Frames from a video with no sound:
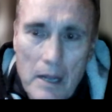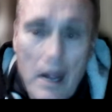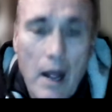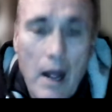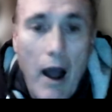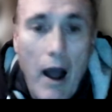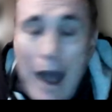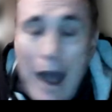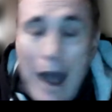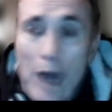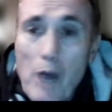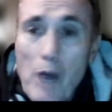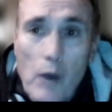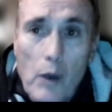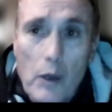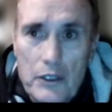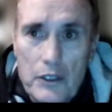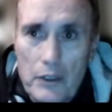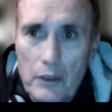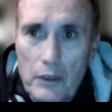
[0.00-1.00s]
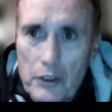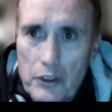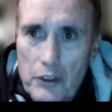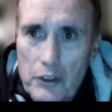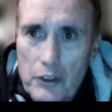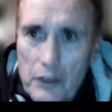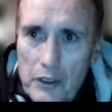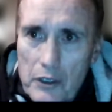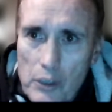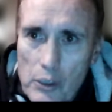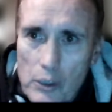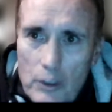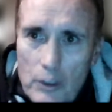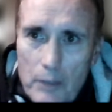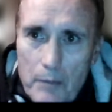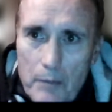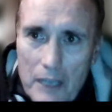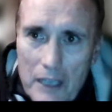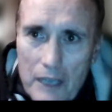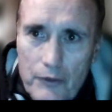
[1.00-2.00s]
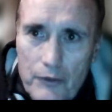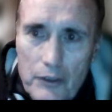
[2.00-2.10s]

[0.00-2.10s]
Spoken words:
I'm always going to try to do what's best